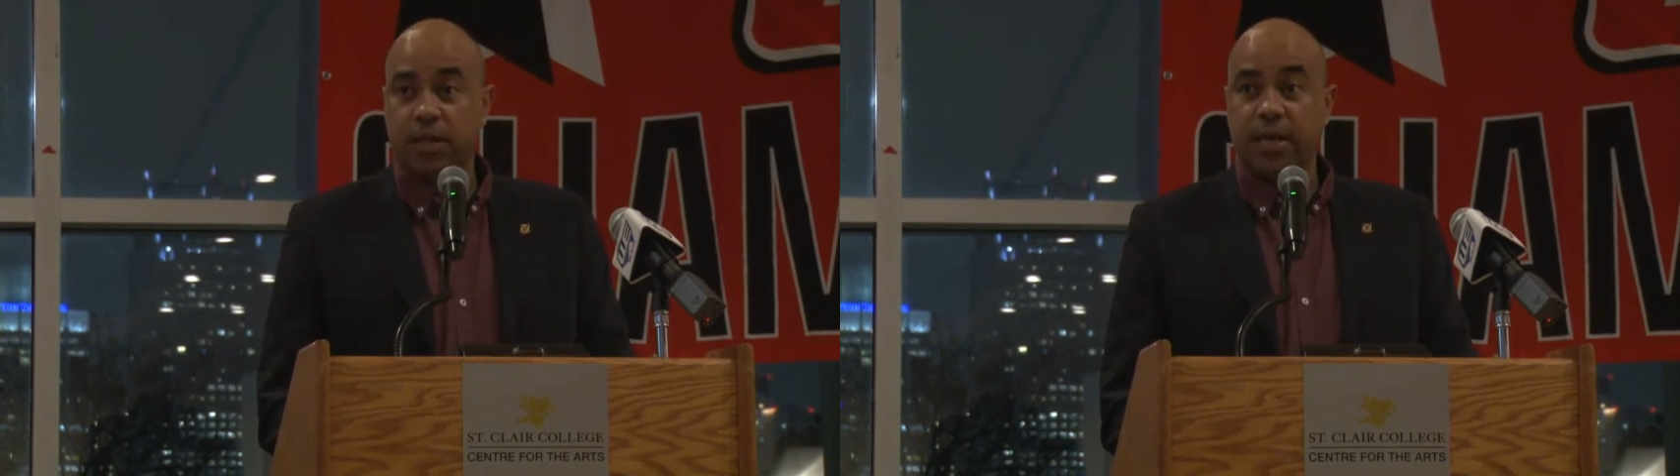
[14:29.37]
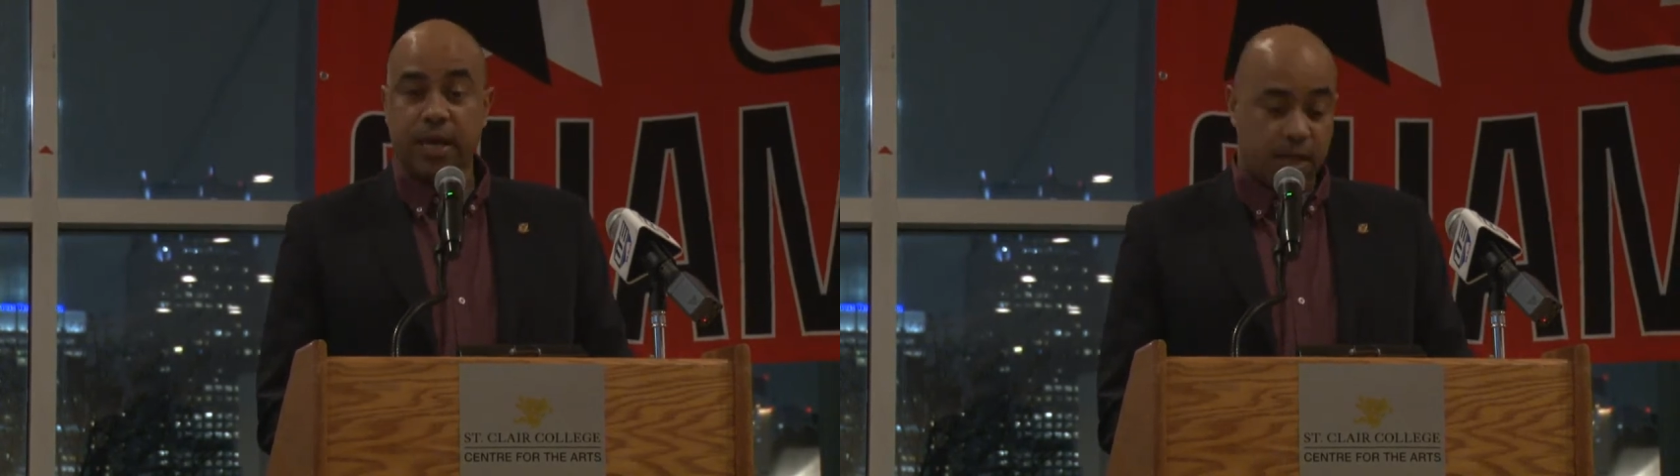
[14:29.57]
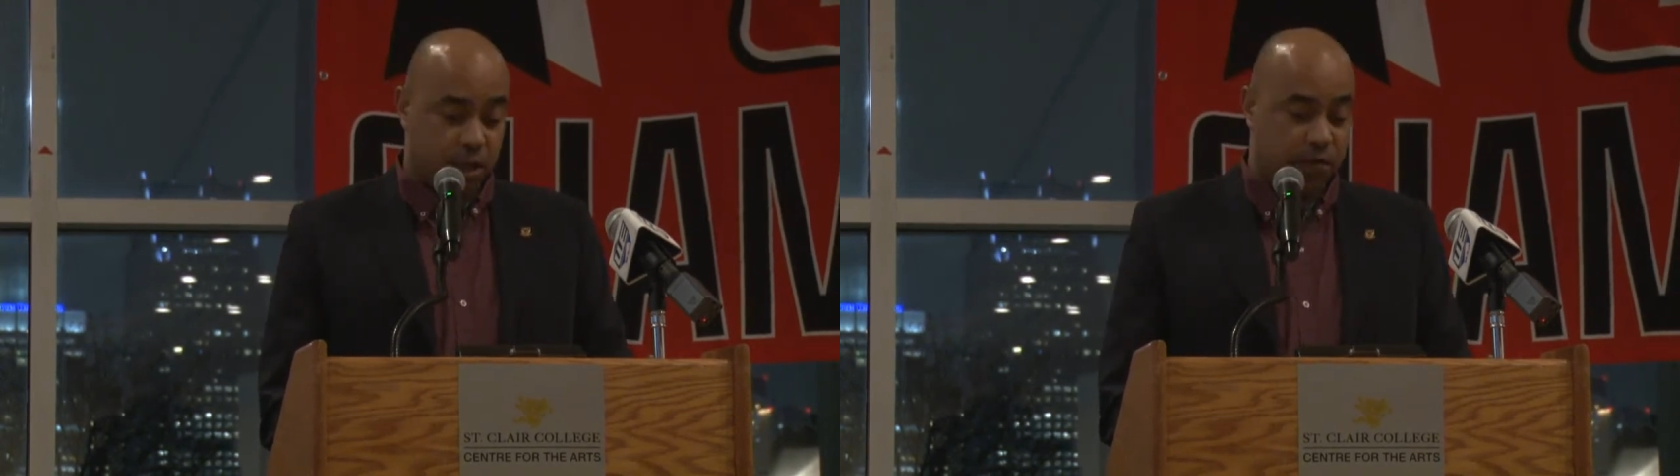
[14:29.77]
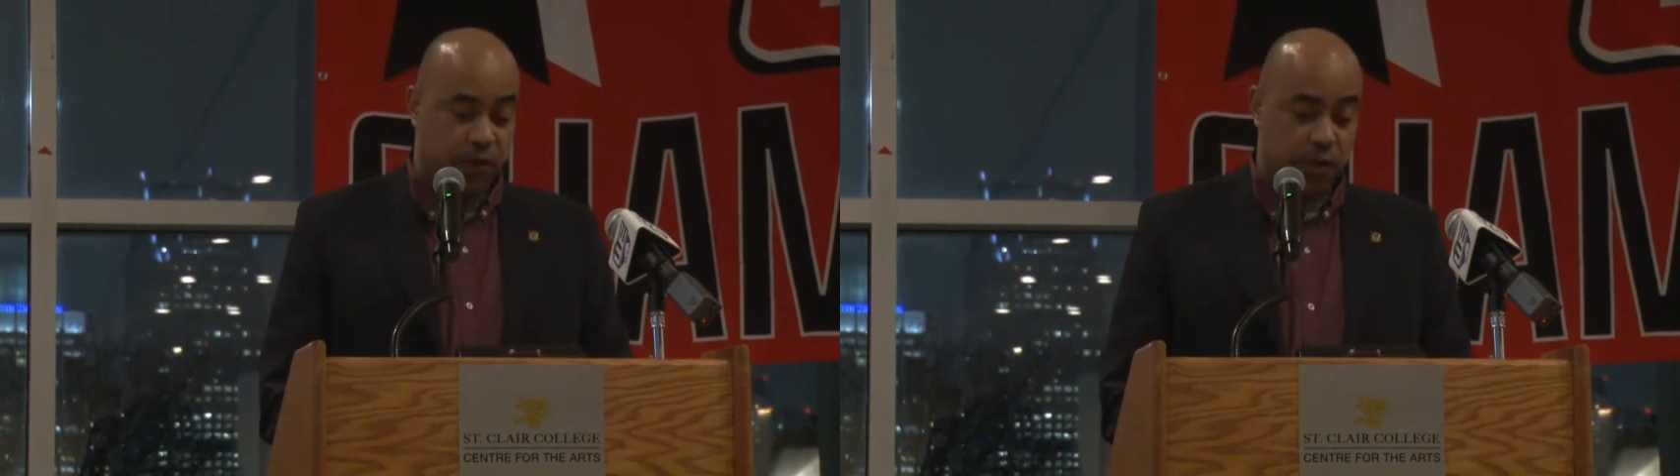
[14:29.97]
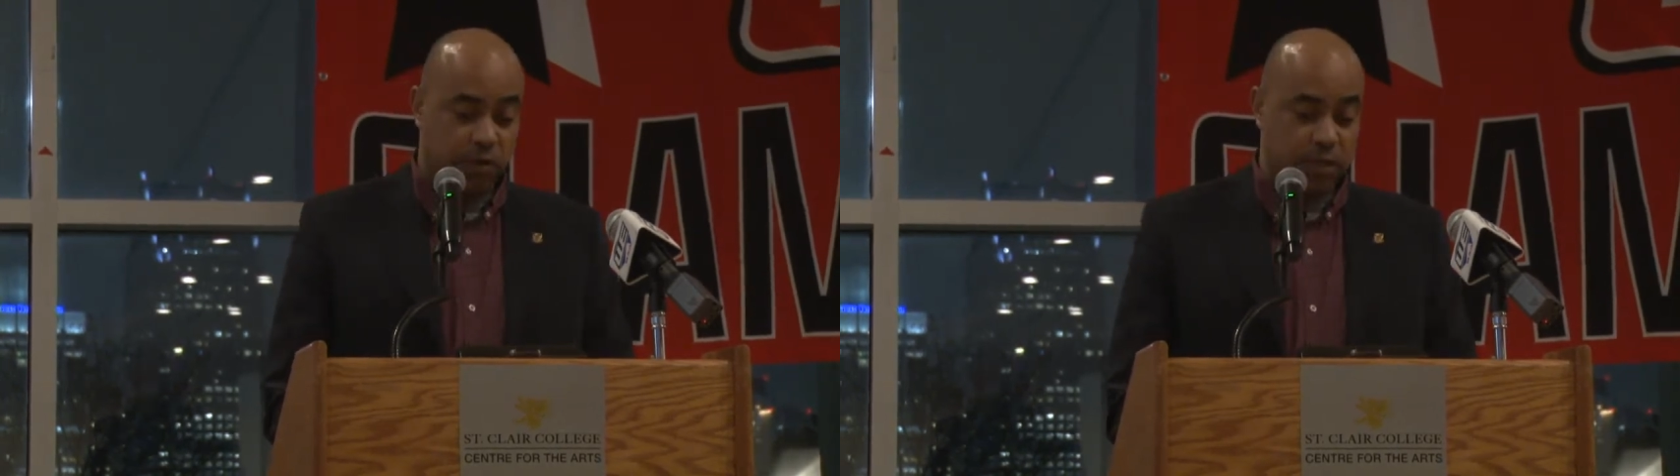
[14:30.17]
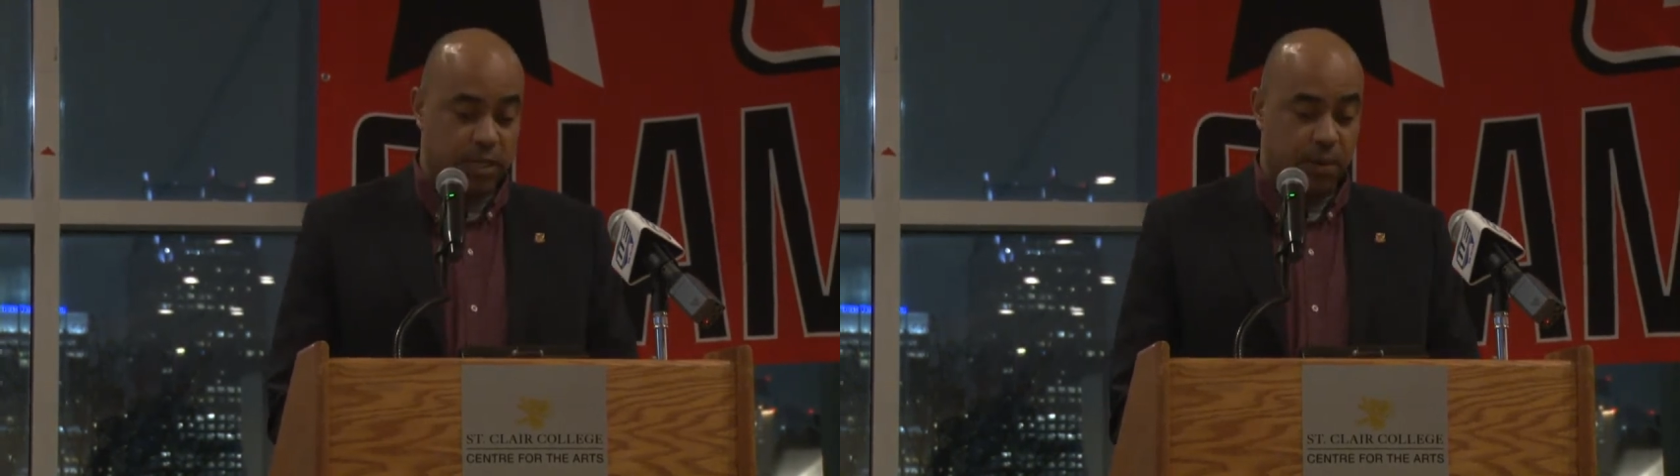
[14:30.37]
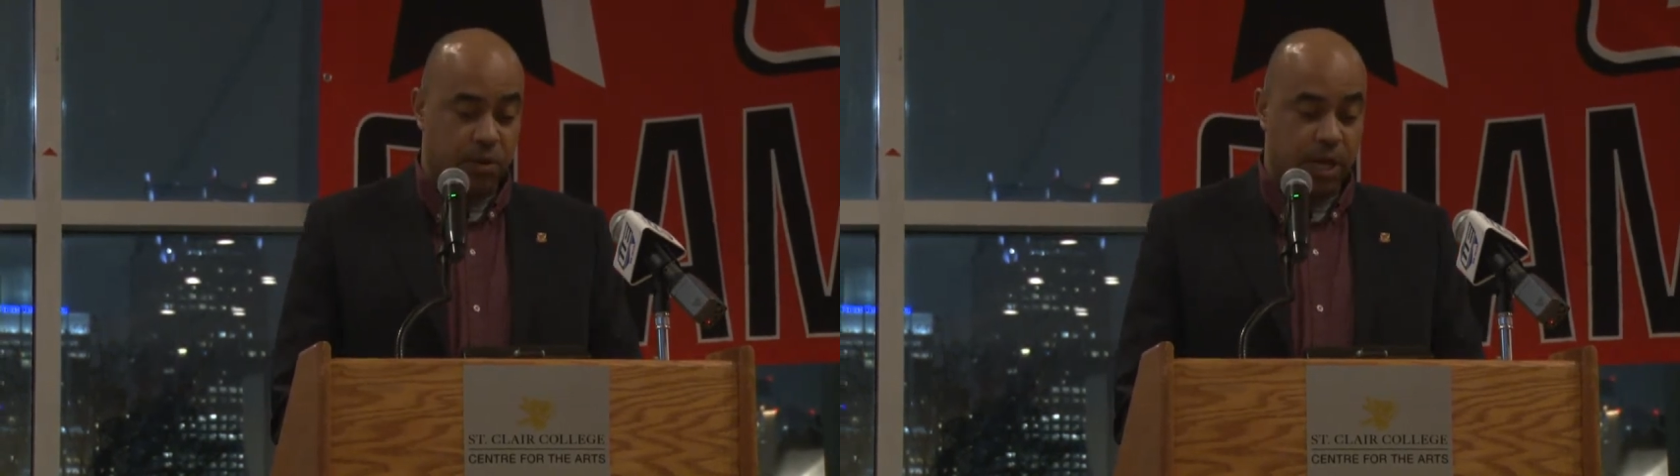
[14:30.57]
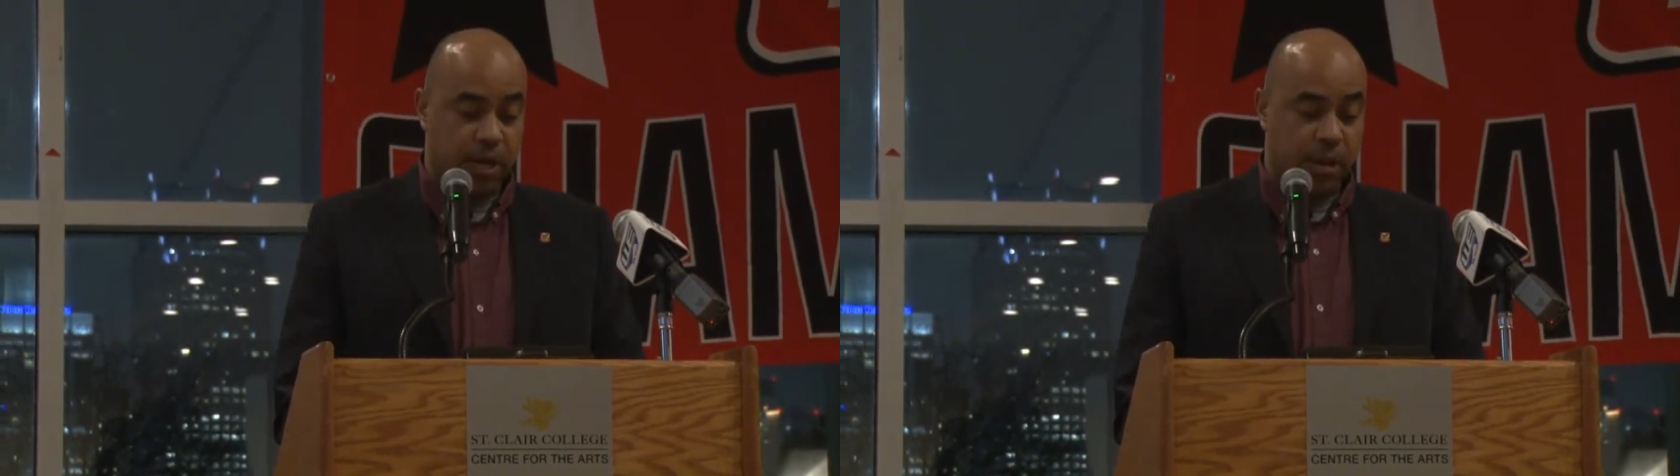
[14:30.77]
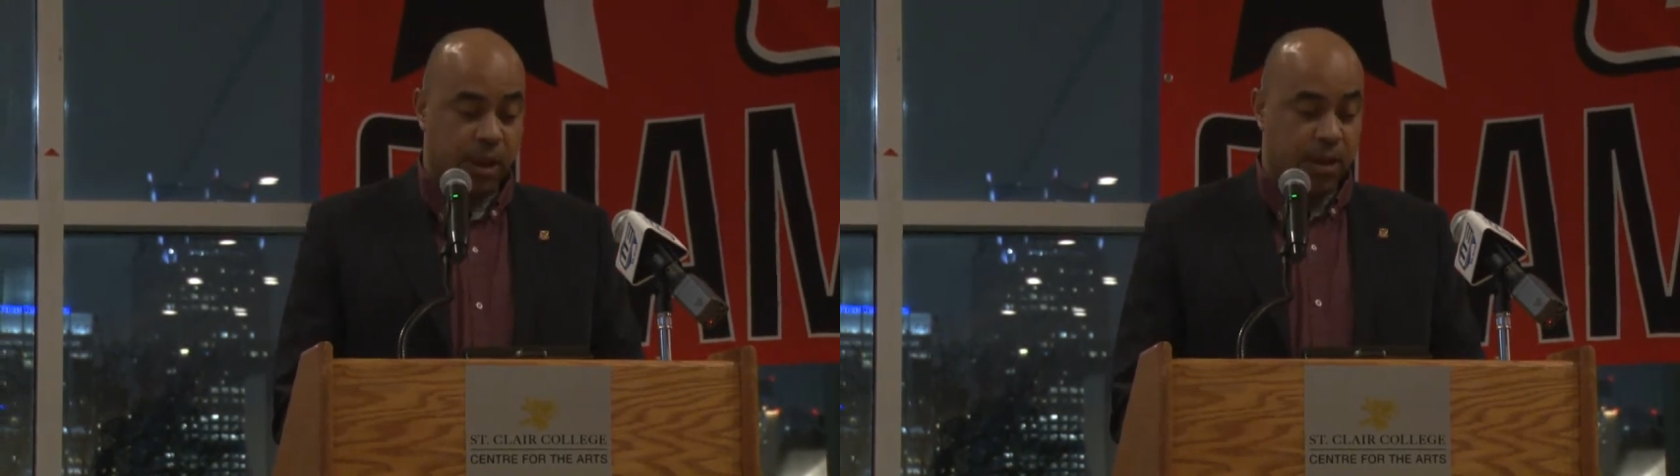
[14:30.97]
league I love, the OCAA.